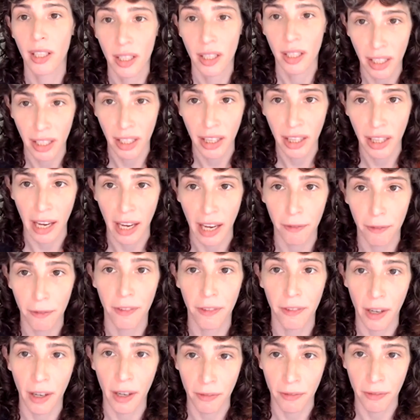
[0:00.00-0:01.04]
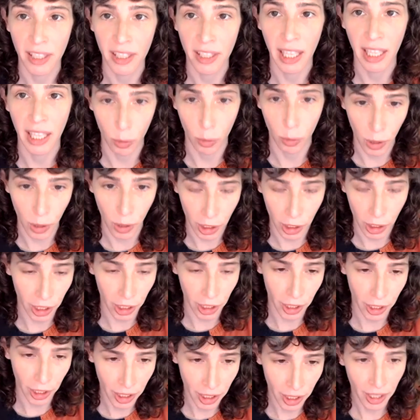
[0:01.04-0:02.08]
the life of the gig
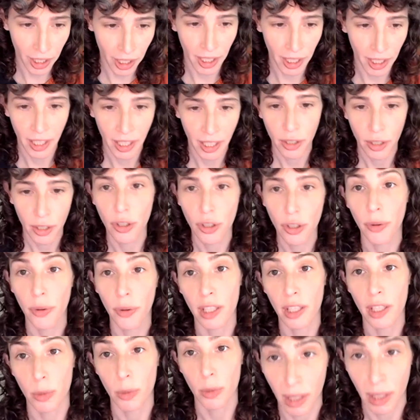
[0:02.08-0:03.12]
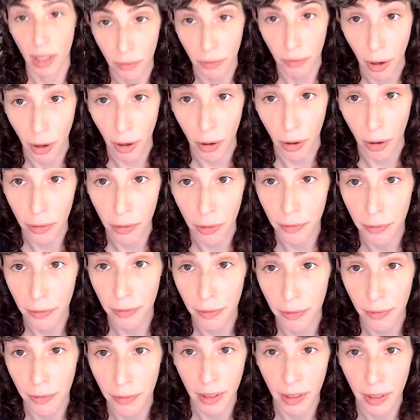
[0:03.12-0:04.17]
worker. So this will involve
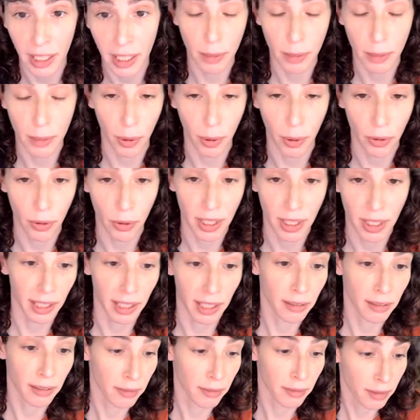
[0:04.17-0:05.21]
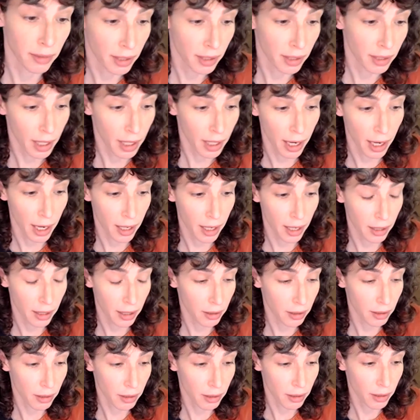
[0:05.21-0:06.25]
exposing
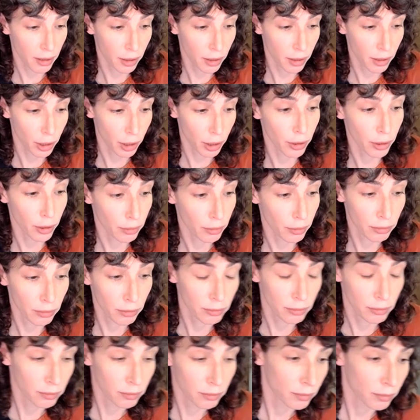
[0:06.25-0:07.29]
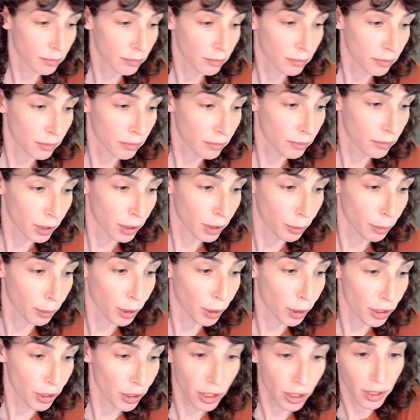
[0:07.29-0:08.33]
your
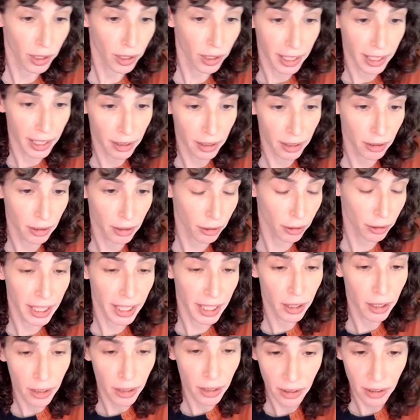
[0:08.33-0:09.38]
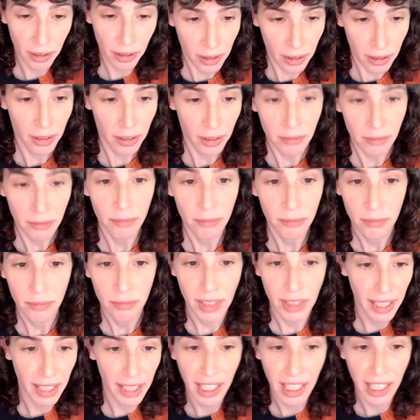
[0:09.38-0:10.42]
personal and career
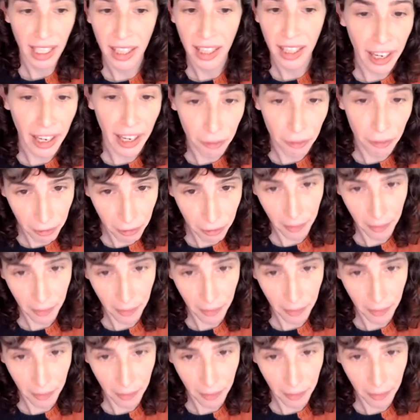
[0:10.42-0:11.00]
daily life.